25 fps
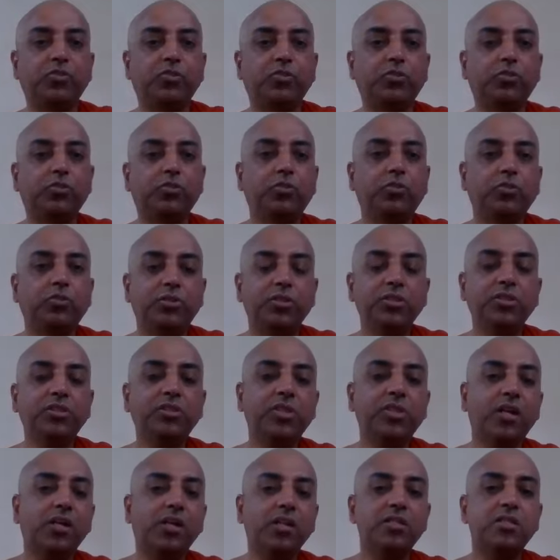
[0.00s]
So
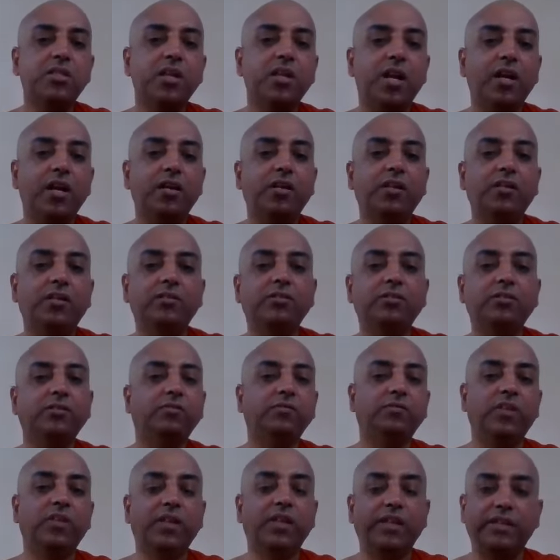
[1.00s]
this understanding
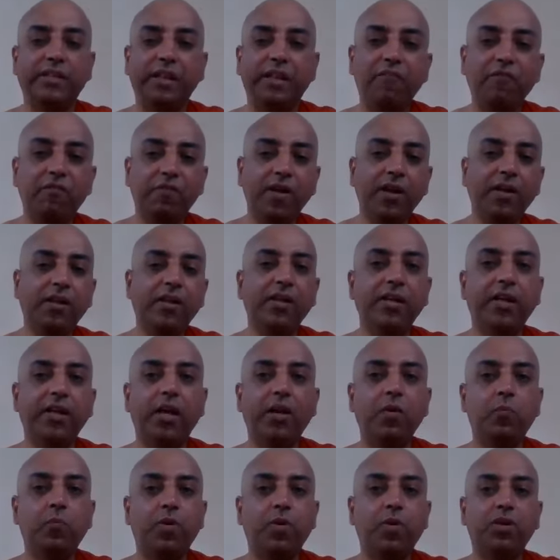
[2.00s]
will definitely
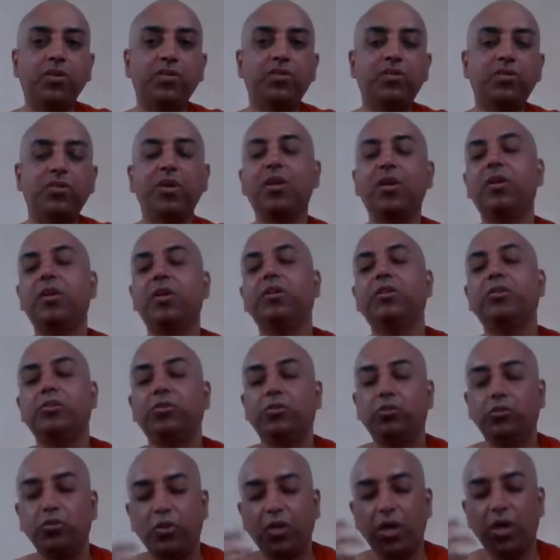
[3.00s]
help us
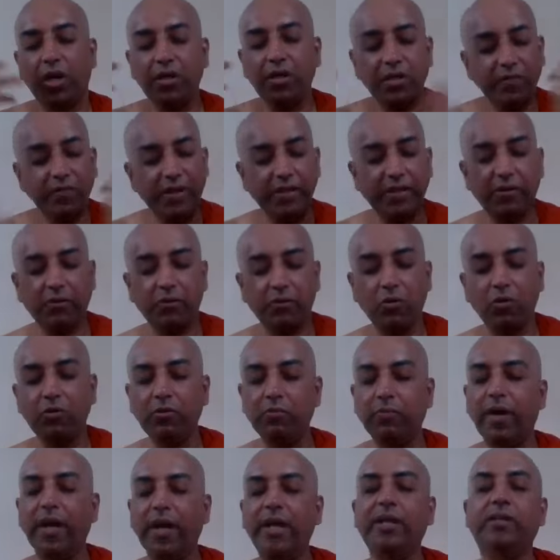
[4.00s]
to cultivate our
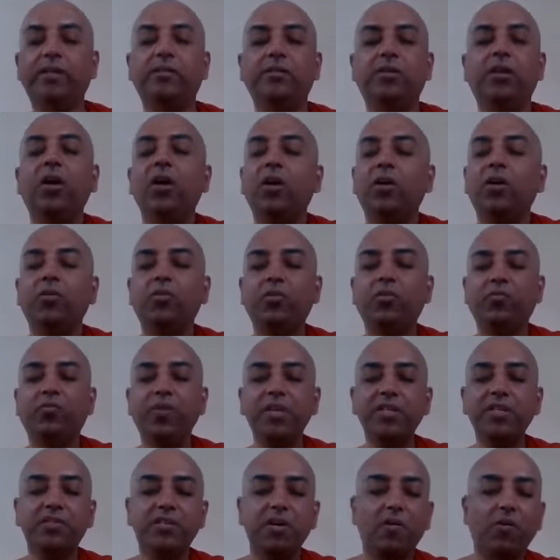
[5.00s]
own mind, to
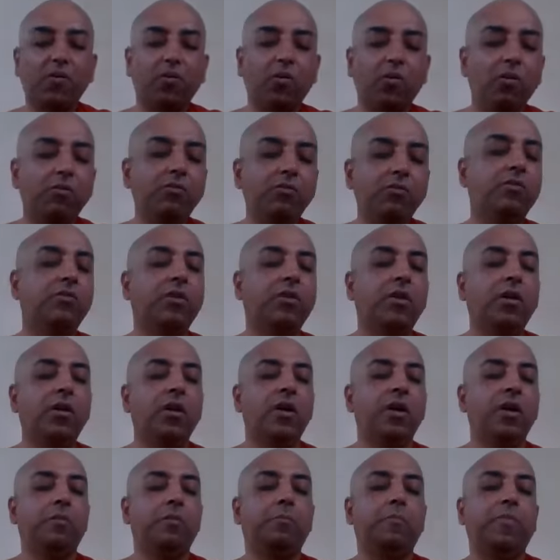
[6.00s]
fix our own
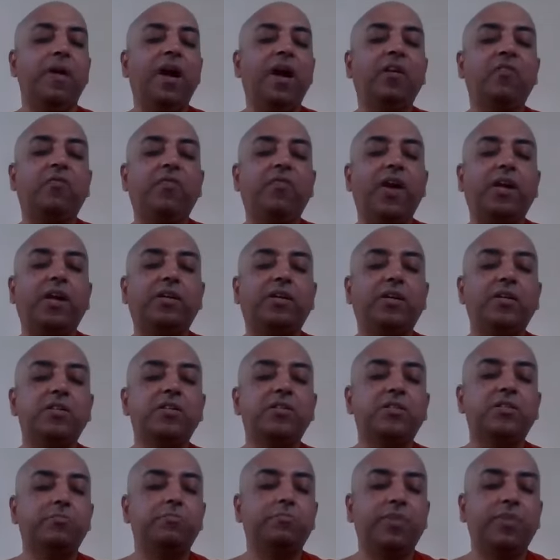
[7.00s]
bad
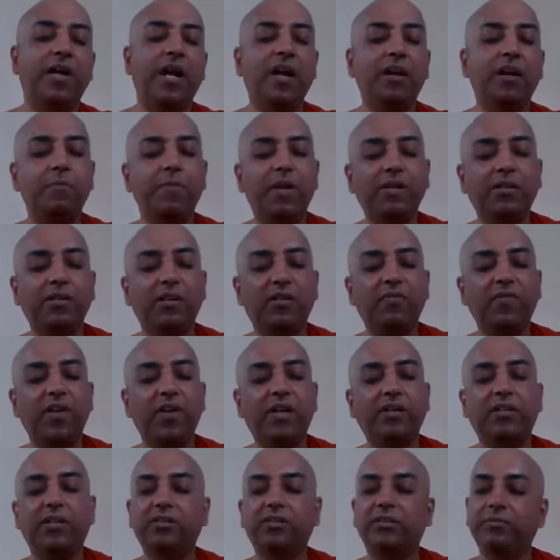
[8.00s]
factors, bad mental
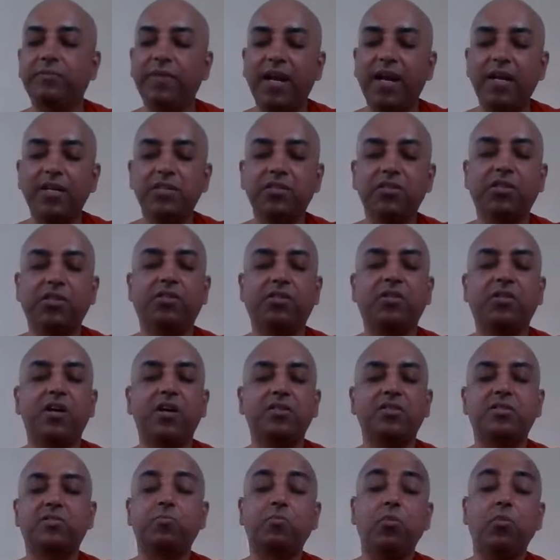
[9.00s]
factors, bad
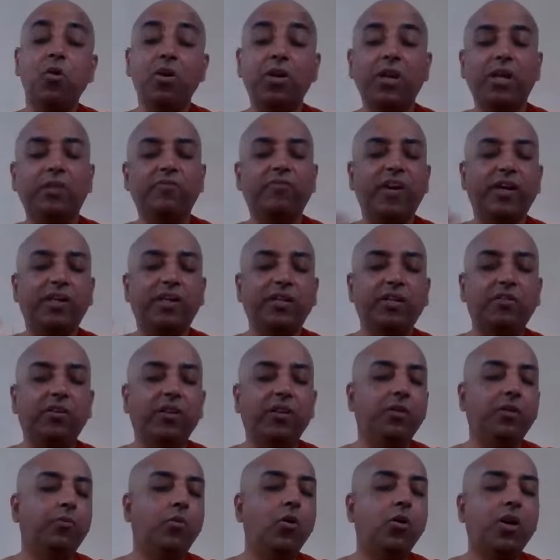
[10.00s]
chittas more
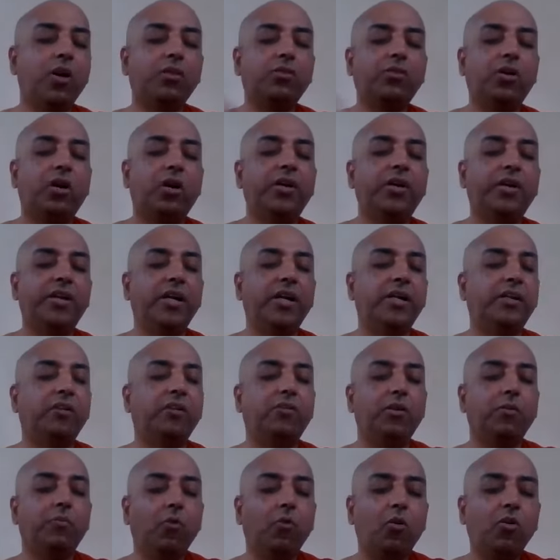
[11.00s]
effectively, more
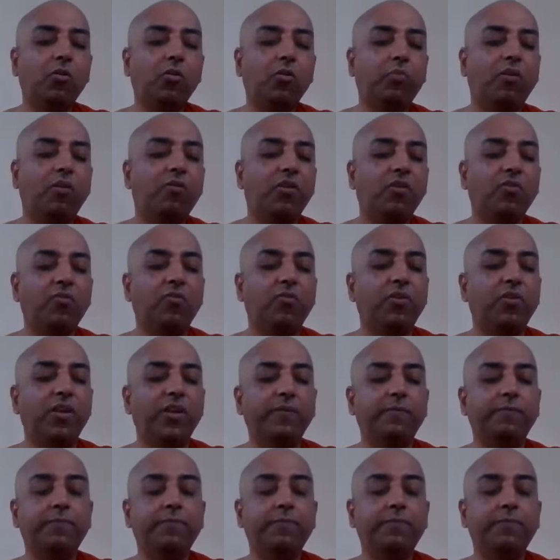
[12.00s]
authoritatively, more powerfully.